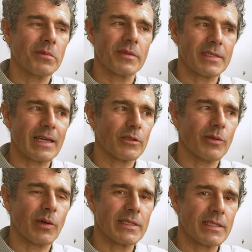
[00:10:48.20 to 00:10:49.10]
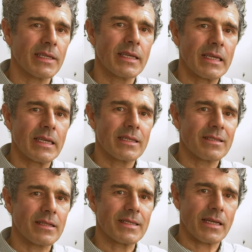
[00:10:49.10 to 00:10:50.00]
the sound quality
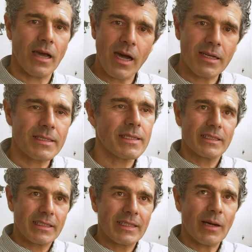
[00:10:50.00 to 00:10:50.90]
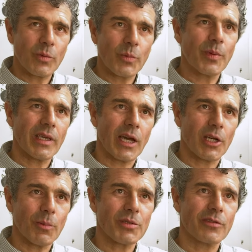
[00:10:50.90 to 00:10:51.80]
does enhance. That would be an
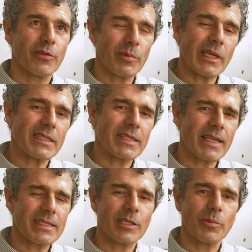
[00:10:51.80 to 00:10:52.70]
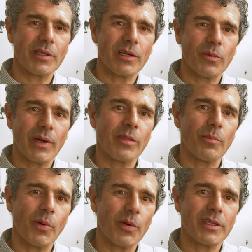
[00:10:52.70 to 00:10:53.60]
option. For me, it takes a little bit away the
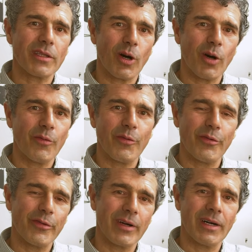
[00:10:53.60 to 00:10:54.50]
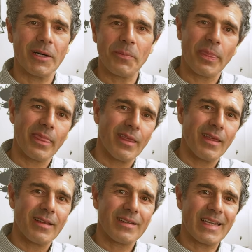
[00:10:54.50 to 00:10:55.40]
point of
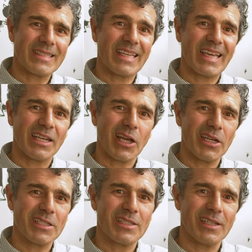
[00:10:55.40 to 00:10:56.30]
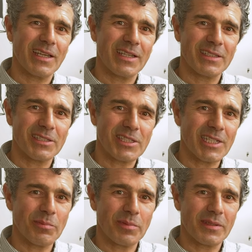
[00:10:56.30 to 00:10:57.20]
getting a nice and
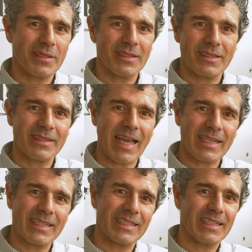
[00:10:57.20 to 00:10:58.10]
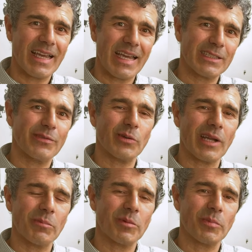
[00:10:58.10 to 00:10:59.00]
cheap DAC headphone
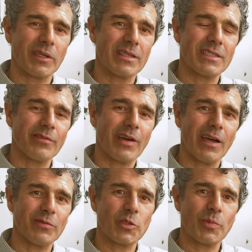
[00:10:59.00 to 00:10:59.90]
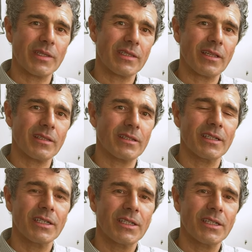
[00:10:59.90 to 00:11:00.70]
amp, because if I have to spend another